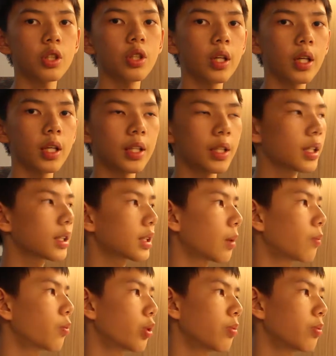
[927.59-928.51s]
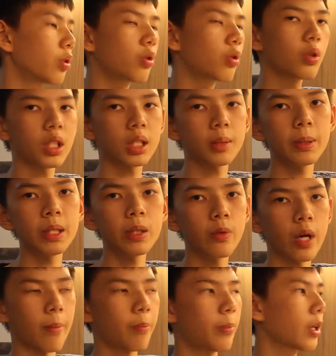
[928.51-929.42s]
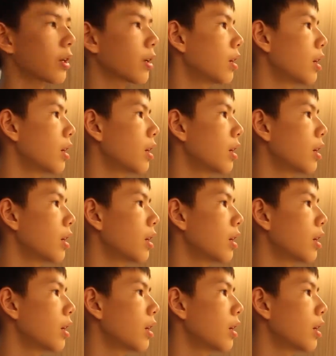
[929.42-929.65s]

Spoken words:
you're gonna need some room to do the speed ramping.